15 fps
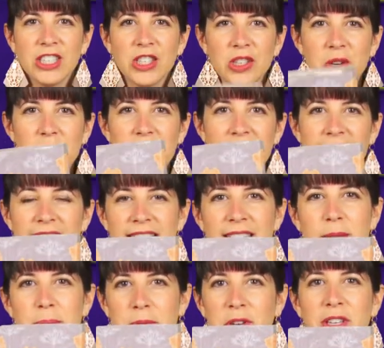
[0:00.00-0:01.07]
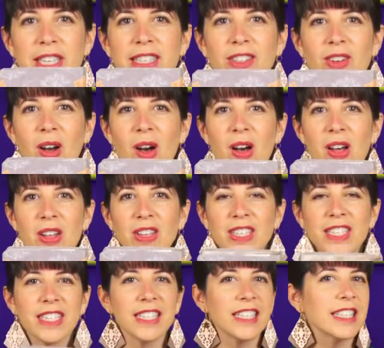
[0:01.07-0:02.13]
Do you know what this book is called?